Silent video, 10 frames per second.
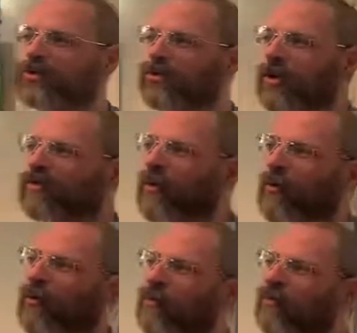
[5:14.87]
tricked or
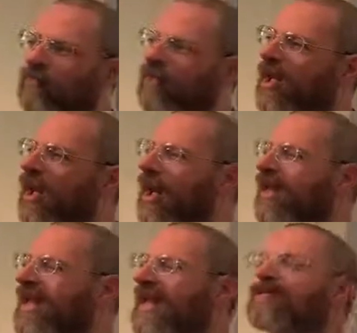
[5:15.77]
maneuvered God
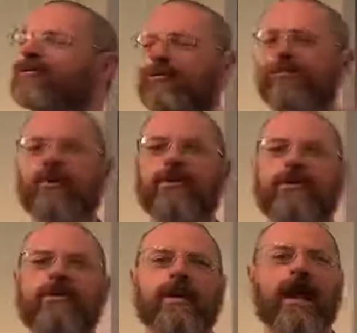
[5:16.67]
into
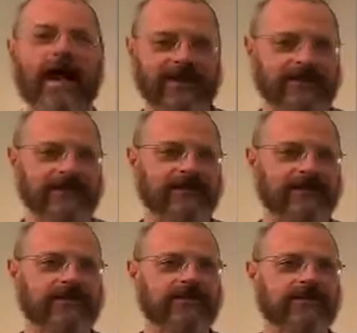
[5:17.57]
asking
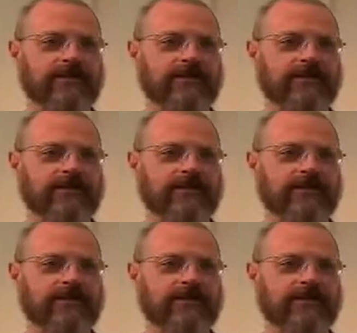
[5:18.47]
this,